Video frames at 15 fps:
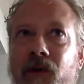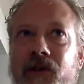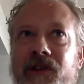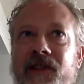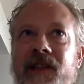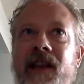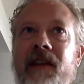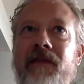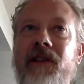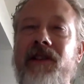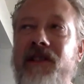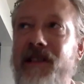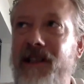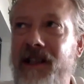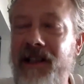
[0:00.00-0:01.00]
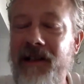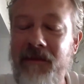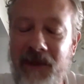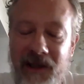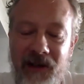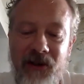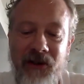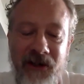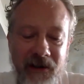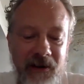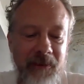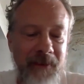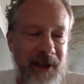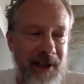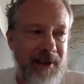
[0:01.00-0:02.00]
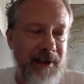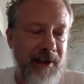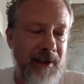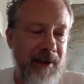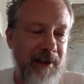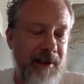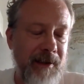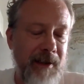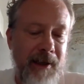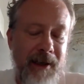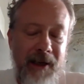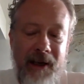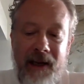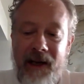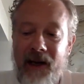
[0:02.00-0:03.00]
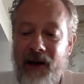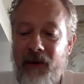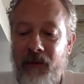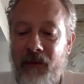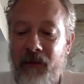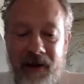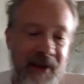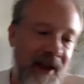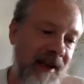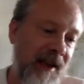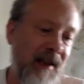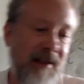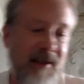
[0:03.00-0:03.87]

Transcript: for 17 military bases where they